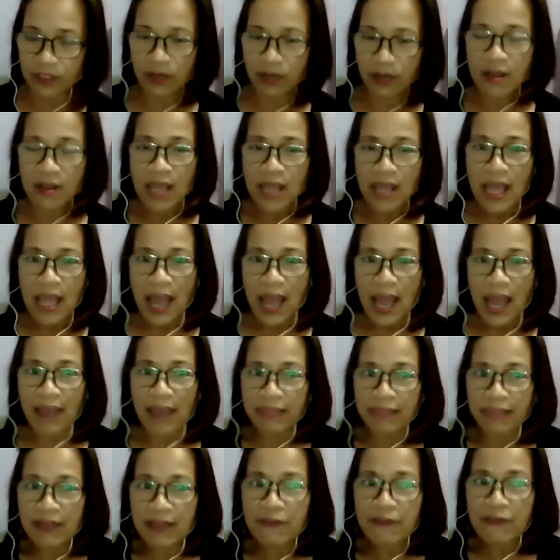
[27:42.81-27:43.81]
No, I
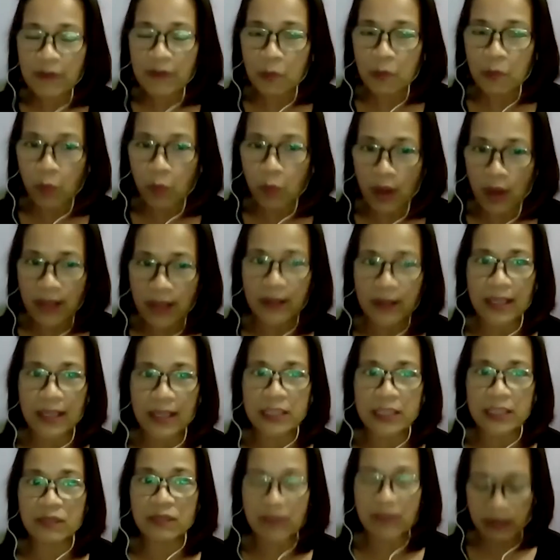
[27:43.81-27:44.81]
think for one,
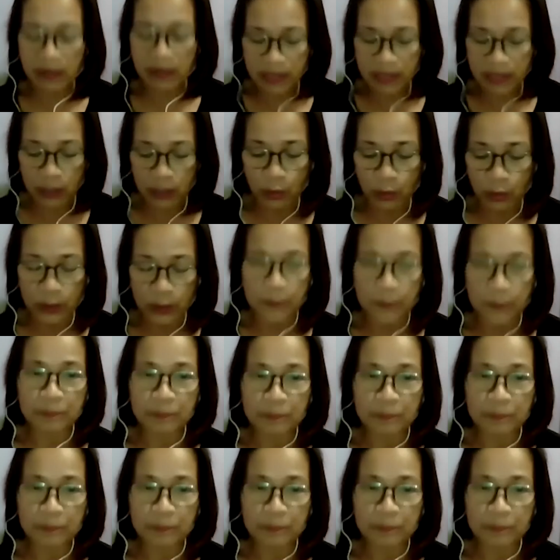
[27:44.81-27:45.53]
it's very good